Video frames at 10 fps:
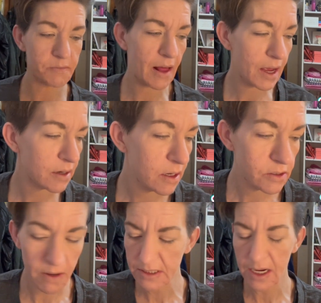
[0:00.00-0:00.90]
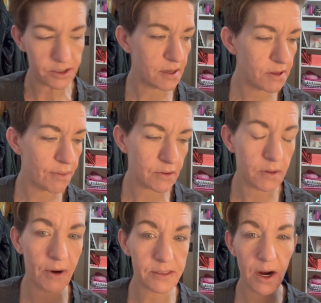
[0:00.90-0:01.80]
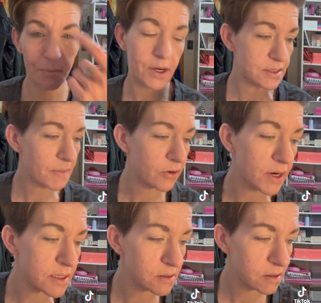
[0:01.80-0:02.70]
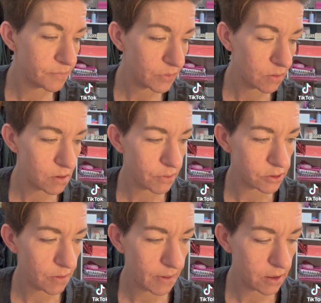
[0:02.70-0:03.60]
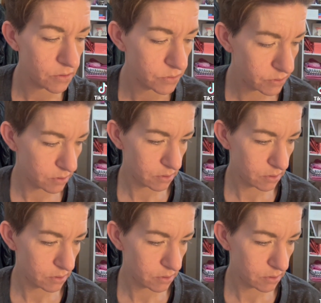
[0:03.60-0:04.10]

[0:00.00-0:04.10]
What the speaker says: palette. So I'm going to take just some of the bronzer and put it into my crease. What brush do I want to use?